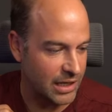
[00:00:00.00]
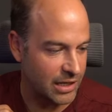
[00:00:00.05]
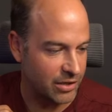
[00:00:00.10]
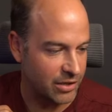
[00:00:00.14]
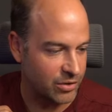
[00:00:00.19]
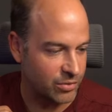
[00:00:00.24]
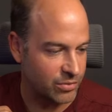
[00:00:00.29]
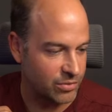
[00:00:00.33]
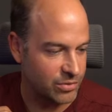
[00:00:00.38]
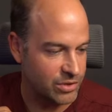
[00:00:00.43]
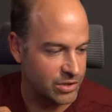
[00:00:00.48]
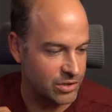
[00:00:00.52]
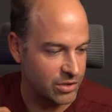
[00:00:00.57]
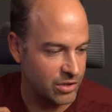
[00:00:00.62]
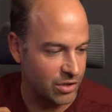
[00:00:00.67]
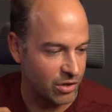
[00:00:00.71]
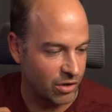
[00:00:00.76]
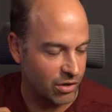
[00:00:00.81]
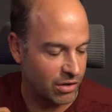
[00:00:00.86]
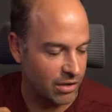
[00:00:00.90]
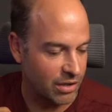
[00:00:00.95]
And of course,
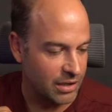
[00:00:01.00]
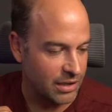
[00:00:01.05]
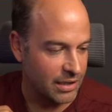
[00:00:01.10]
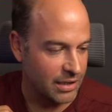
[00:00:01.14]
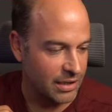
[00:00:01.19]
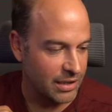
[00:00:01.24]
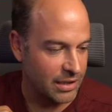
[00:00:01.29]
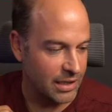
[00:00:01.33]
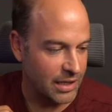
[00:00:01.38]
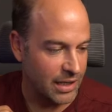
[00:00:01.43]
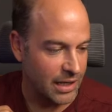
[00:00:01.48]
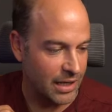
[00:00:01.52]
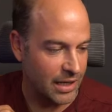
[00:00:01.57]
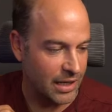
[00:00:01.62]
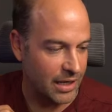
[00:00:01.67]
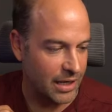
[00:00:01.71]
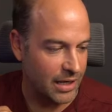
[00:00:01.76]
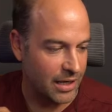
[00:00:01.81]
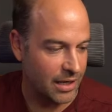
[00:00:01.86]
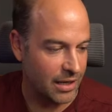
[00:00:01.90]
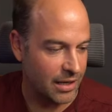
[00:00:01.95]
not
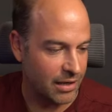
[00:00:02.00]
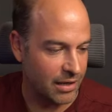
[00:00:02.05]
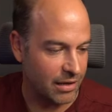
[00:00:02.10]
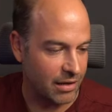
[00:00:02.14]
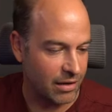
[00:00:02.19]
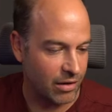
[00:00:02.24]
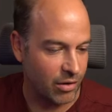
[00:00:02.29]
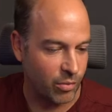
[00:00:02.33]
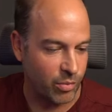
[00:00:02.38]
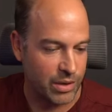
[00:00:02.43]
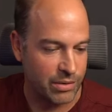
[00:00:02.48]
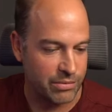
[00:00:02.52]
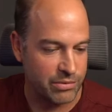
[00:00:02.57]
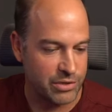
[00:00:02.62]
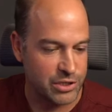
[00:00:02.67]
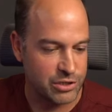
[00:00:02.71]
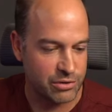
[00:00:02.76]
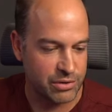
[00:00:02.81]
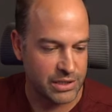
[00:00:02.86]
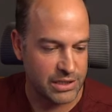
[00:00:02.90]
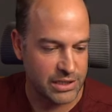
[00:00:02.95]
are we
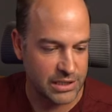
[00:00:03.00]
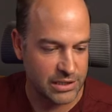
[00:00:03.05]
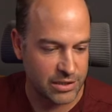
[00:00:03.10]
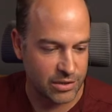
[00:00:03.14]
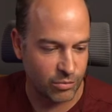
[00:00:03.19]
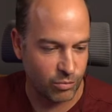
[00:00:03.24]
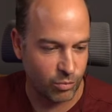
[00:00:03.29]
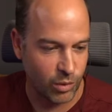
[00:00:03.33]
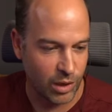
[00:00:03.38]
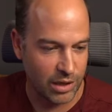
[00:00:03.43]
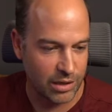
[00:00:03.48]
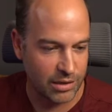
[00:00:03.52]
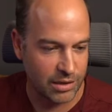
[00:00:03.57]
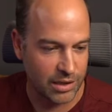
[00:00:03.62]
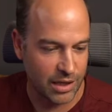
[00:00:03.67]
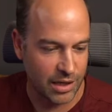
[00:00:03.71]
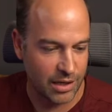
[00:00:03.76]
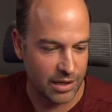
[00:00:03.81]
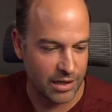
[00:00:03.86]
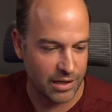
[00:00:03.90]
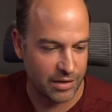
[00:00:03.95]
restricted to one
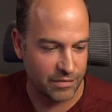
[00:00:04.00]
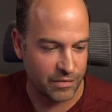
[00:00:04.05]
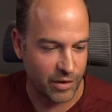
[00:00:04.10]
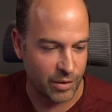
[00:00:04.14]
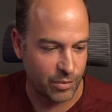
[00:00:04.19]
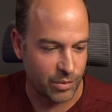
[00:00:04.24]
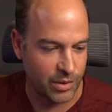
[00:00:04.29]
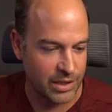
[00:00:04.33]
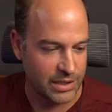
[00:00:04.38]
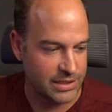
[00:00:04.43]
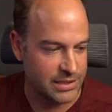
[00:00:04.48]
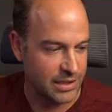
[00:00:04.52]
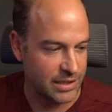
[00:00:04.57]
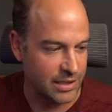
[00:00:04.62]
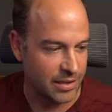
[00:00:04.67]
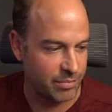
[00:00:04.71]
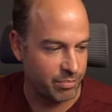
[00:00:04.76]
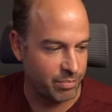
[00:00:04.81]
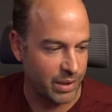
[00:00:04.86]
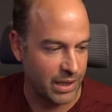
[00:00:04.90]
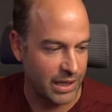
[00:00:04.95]
color. If I wanted
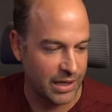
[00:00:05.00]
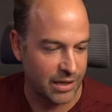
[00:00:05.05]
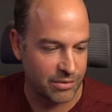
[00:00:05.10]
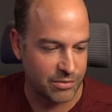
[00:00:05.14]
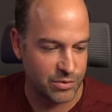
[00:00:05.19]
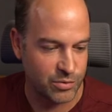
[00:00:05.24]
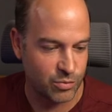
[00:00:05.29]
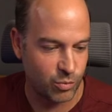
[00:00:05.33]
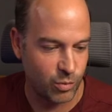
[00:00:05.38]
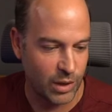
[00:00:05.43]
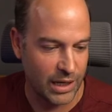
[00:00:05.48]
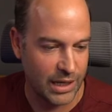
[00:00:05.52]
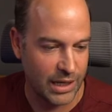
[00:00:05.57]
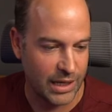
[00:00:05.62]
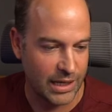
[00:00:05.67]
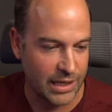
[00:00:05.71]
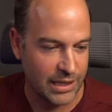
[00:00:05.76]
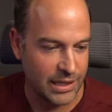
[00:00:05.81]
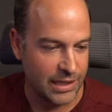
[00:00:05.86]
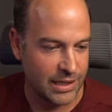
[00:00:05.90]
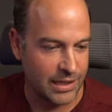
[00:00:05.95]
to pick
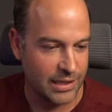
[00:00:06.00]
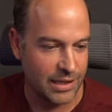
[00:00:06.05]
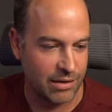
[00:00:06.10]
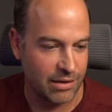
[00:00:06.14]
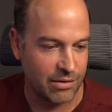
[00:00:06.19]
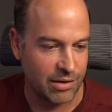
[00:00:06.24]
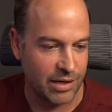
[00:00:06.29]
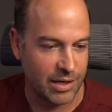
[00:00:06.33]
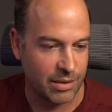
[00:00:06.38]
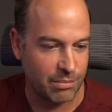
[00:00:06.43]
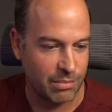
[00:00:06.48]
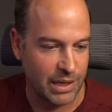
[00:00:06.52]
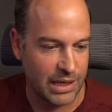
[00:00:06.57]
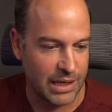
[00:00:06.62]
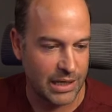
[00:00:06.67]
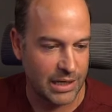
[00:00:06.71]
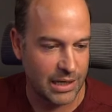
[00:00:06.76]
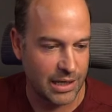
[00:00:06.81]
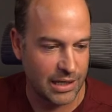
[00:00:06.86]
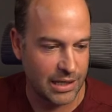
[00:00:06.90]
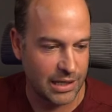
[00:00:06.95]
elsewhere, then I can
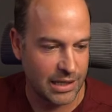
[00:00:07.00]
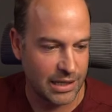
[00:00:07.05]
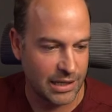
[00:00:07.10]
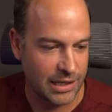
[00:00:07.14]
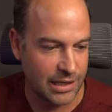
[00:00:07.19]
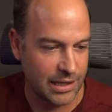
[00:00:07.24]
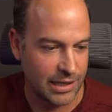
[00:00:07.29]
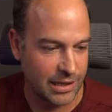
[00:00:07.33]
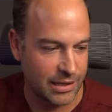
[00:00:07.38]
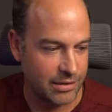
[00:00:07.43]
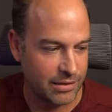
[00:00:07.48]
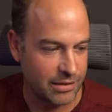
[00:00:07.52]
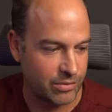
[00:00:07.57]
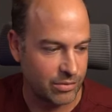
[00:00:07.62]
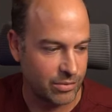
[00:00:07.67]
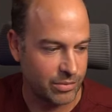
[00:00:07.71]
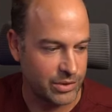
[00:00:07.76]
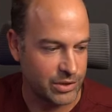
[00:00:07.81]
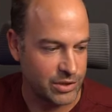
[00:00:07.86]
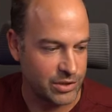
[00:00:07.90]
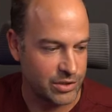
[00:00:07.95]
make another click,
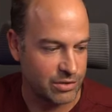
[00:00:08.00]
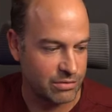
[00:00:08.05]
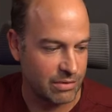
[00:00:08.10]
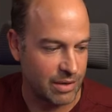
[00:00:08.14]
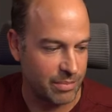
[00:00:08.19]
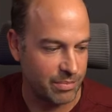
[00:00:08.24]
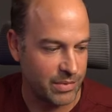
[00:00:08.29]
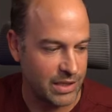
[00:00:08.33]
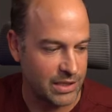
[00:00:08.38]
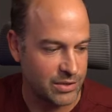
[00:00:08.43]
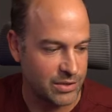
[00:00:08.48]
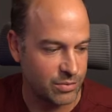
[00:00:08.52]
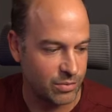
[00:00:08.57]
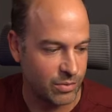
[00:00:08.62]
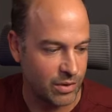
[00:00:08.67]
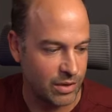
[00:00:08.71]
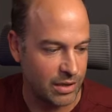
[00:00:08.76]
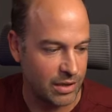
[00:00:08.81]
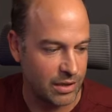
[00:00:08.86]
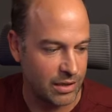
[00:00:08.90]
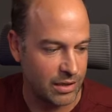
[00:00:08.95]
or we just grab this
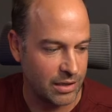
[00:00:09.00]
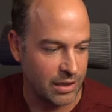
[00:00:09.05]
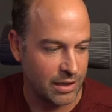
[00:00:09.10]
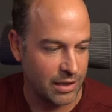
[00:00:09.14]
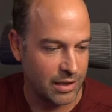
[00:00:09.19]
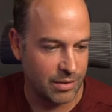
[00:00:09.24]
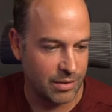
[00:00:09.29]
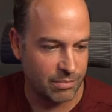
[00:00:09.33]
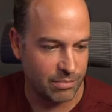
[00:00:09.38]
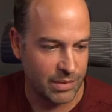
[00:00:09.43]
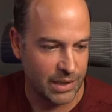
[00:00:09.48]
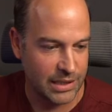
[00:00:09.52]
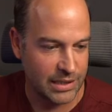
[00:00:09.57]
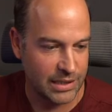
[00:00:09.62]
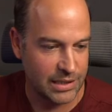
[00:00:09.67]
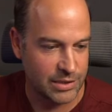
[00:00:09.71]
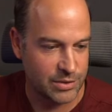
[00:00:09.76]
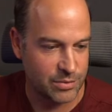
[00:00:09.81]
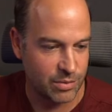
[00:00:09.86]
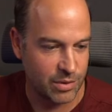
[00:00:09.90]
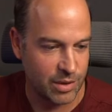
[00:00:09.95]
one, make
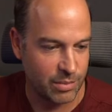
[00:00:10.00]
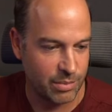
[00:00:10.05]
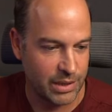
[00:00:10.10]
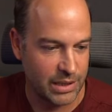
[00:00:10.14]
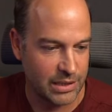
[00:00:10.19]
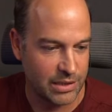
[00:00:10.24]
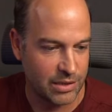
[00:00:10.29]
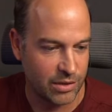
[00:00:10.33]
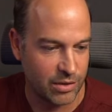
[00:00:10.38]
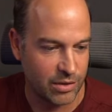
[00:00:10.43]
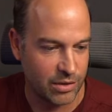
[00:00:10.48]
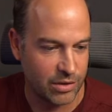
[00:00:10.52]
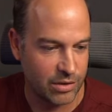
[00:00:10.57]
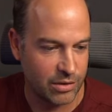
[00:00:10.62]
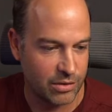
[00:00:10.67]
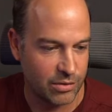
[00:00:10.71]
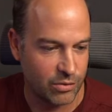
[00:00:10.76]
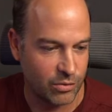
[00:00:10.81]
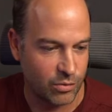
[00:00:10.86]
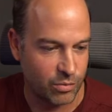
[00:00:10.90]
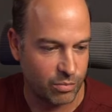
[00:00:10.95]
this one a bit
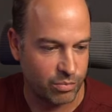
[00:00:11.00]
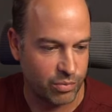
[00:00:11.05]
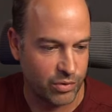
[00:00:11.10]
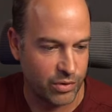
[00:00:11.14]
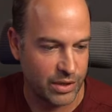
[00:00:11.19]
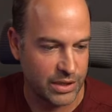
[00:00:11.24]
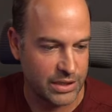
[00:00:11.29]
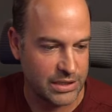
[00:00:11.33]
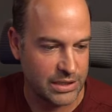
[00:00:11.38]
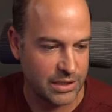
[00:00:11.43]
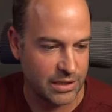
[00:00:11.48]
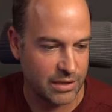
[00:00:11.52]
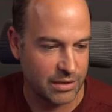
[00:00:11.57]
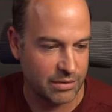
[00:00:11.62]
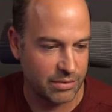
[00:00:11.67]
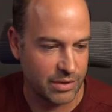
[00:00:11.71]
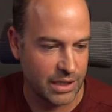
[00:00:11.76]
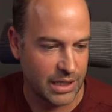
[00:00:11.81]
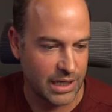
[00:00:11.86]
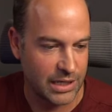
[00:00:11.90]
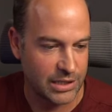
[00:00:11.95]
darker or brighter.
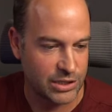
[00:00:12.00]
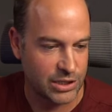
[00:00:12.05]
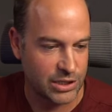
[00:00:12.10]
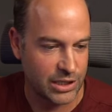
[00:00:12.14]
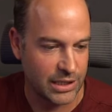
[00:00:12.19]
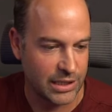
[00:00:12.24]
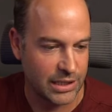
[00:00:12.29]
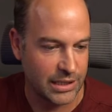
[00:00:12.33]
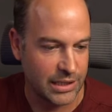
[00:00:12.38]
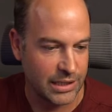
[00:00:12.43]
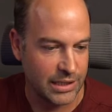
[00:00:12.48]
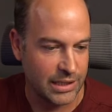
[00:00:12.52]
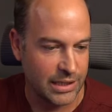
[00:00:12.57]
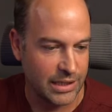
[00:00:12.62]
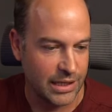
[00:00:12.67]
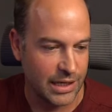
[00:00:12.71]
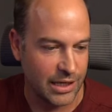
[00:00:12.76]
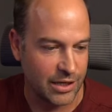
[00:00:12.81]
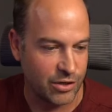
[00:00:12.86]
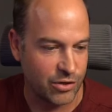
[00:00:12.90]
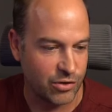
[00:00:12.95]
We could actually
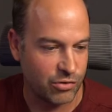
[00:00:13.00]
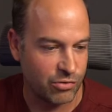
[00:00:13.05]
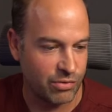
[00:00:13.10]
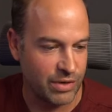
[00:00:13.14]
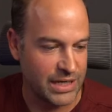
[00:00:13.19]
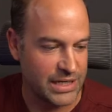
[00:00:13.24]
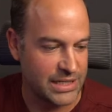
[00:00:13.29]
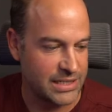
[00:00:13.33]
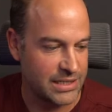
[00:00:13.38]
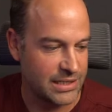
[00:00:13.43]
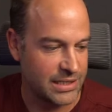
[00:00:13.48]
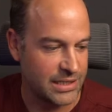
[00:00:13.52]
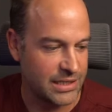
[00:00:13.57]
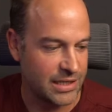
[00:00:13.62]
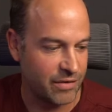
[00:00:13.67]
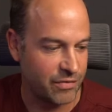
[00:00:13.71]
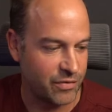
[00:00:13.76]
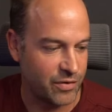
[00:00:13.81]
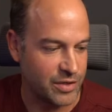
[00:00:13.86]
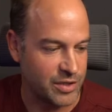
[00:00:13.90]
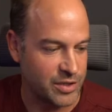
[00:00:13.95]
increase the
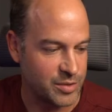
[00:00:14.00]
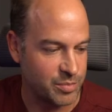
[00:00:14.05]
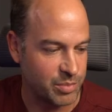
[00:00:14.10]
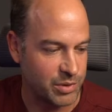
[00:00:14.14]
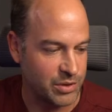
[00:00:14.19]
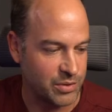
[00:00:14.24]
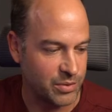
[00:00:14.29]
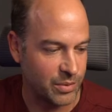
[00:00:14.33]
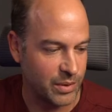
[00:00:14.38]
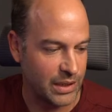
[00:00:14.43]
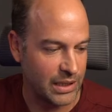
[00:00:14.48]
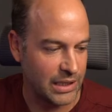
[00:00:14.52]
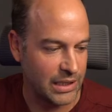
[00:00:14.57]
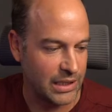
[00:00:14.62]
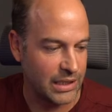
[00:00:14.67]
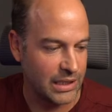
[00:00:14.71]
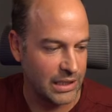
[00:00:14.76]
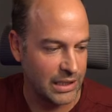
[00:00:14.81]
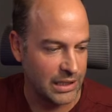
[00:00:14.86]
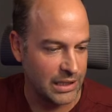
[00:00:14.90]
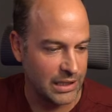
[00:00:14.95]
difference
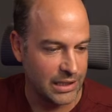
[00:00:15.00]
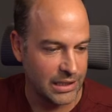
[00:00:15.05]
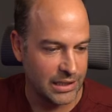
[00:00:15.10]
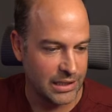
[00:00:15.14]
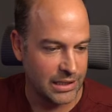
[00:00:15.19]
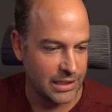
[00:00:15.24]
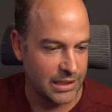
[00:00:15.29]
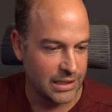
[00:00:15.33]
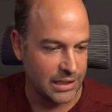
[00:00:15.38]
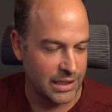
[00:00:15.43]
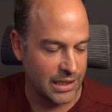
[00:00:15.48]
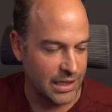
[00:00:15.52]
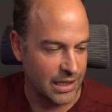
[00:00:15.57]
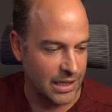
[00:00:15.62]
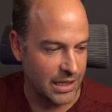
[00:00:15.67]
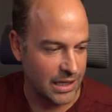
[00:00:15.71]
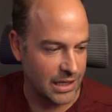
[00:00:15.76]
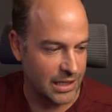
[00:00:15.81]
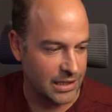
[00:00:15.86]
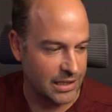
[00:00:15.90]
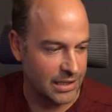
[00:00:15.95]
between
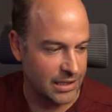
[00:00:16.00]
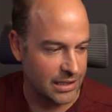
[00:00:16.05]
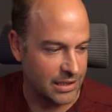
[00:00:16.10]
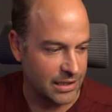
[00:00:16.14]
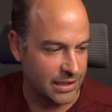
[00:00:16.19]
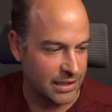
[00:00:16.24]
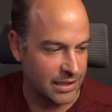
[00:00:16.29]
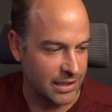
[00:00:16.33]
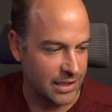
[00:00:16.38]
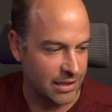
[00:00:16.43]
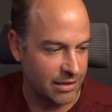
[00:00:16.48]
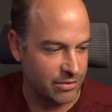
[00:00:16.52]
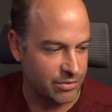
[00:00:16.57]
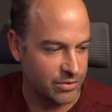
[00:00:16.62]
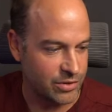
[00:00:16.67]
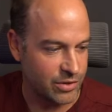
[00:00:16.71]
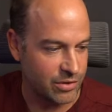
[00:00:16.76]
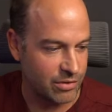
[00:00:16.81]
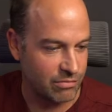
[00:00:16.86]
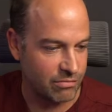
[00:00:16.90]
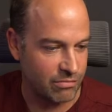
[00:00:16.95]
the
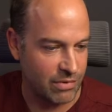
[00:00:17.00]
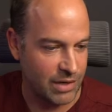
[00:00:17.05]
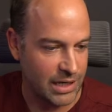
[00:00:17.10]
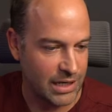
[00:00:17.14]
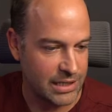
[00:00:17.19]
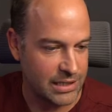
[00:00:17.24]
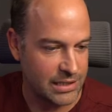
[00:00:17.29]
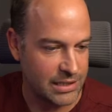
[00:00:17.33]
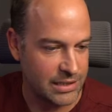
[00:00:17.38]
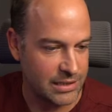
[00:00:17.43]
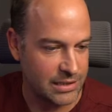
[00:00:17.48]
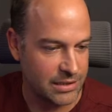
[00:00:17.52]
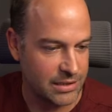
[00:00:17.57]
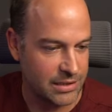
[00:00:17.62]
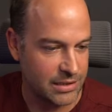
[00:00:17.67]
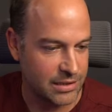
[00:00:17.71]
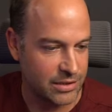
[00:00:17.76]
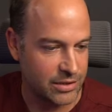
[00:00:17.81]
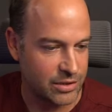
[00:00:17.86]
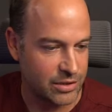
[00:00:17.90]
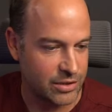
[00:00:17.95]
yellows and the reds,
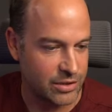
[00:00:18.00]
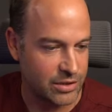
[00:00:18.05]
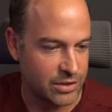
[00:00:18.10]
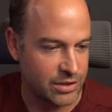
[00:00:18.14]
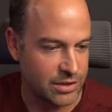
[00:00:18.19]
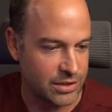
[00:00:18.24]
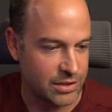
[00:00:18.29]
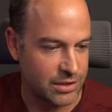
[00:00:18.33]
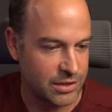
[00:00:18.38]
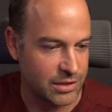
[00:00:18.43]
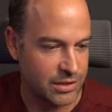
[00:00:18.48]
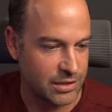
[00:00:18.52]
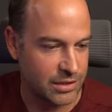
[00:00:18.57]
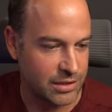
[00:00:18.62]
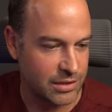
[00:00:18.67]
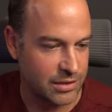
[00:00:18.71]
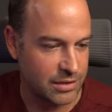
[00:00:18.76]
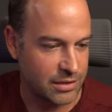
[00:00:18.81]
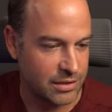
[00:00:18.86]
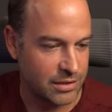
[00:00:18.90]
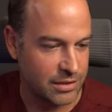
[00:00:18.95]
and just
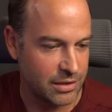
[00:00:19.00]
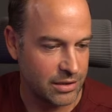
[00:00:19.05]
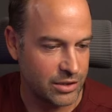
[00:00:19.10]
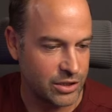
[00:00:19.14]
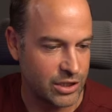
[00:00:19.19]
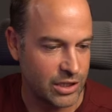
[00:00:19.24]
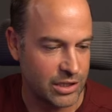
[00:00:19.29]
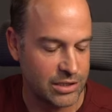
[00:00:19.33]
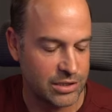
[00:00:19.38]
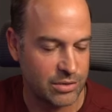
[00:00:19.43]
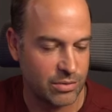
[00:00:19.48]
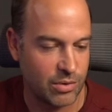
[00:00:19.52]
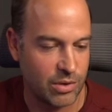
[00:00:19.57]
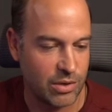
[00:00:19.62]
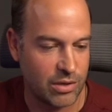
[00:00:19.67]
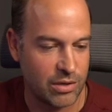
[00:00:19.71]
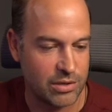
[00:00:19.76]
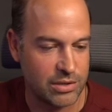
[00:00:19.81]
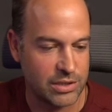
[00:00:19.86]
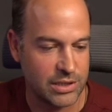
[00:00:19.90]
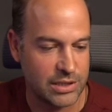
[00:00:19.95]
adjust to our
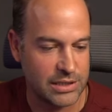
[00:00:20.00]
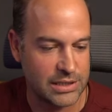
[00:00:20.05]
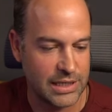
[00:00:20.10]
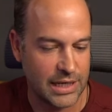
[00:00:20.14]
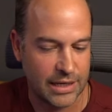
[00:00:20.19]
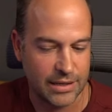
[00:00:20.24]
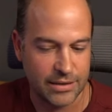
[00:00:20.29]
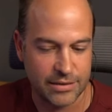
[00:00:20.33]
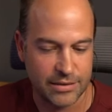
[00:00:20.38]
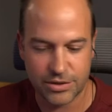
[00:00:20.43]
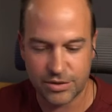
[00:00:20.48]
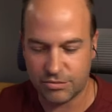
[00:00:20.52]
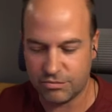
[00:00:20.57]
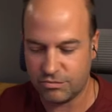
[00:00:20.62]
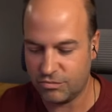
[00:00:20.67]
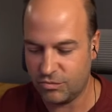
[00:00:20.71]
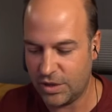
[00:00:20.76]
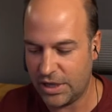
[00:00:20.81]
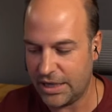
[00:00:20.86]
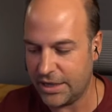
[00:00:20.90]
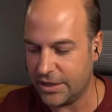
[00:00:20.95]
heart's content. It's a
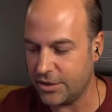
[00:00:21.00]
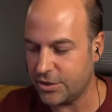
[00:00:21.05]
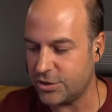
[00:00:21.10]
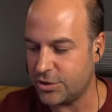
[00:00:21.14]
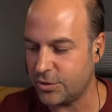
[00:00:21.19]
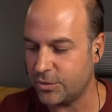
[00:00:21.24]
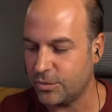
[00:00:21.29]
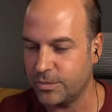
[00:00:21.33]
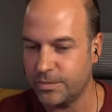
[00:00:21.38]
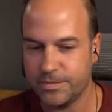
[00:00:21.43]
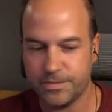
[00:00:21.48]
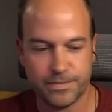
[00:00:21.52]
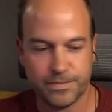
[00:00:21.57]
really good tool.